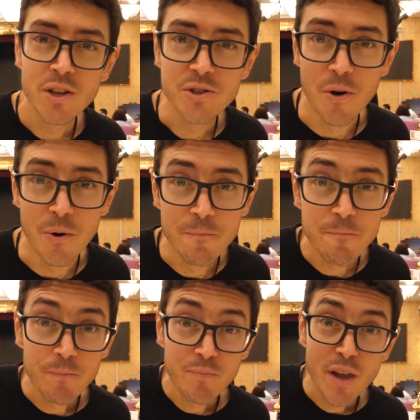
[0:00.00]
So,
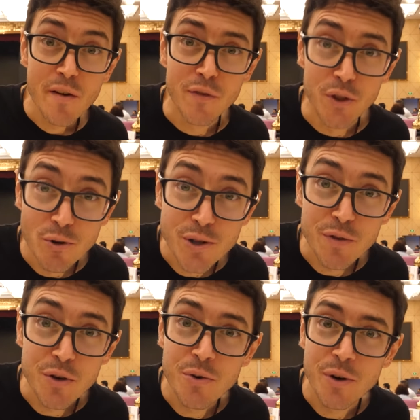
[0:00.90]
for those of
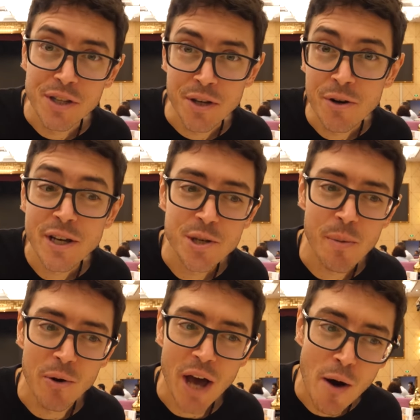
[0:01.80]
you curious
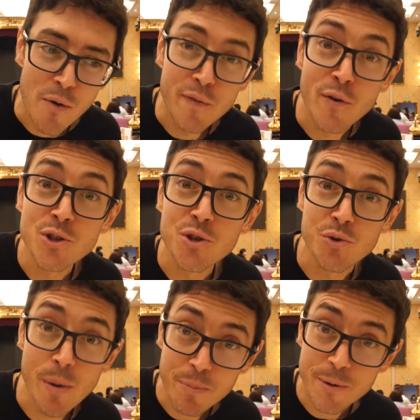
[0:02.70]
about our first
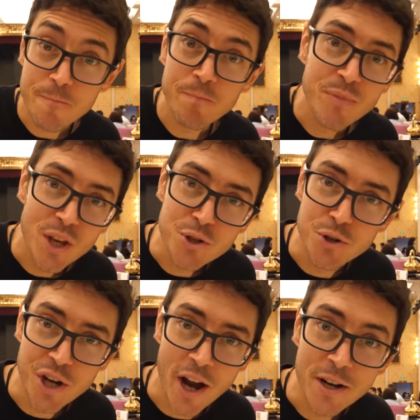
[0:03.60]
trip
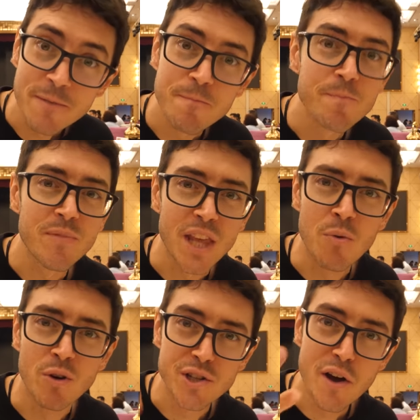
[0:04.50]
to China,
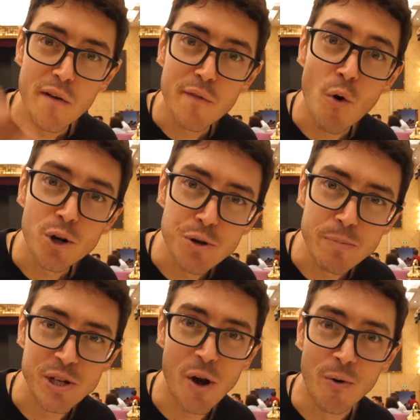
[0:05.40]
it was 4
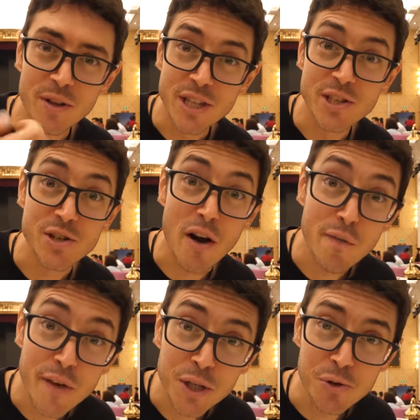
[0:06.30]
trips ago. This is our
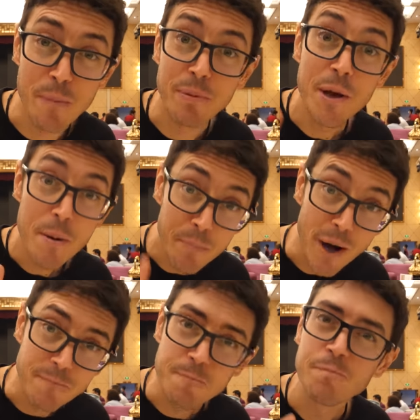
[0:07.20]
5th trip.
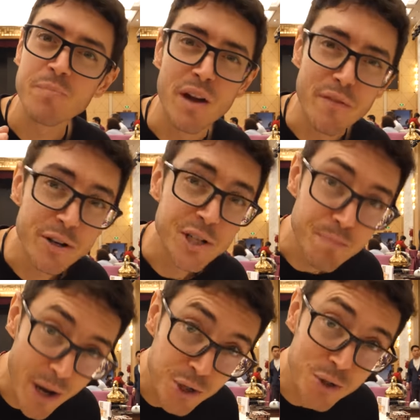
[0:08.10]
But, a very
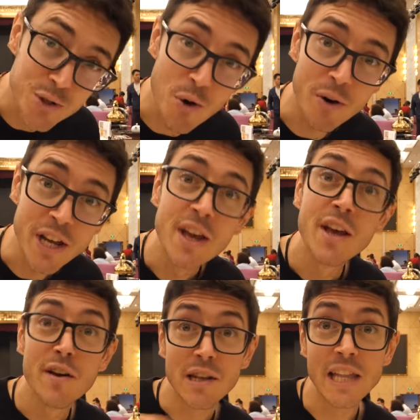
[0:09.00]
special story,
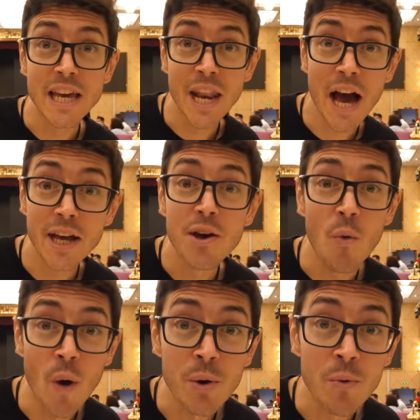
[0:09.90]
Li and I,
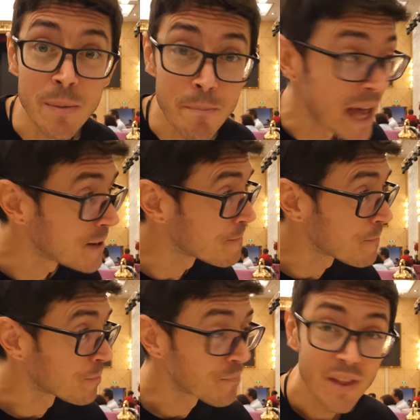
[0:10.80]
when we met,
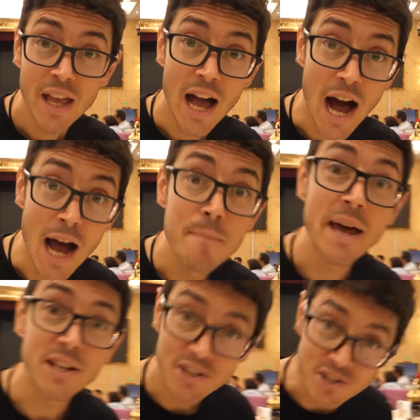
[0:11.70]
I
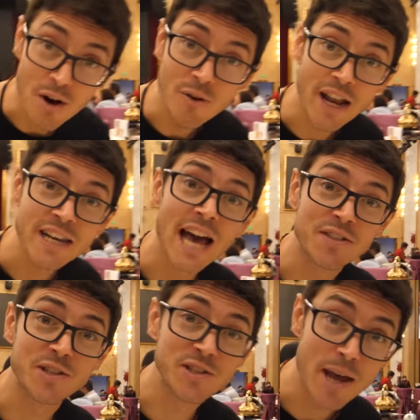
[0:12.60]
met XiaoRan
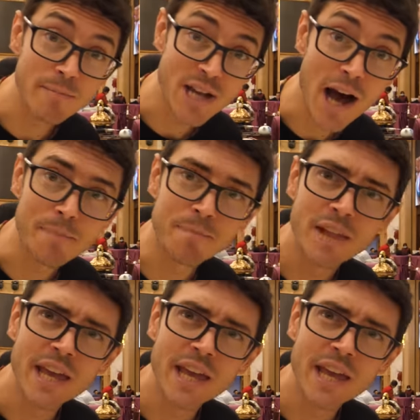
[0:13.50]
at the same time.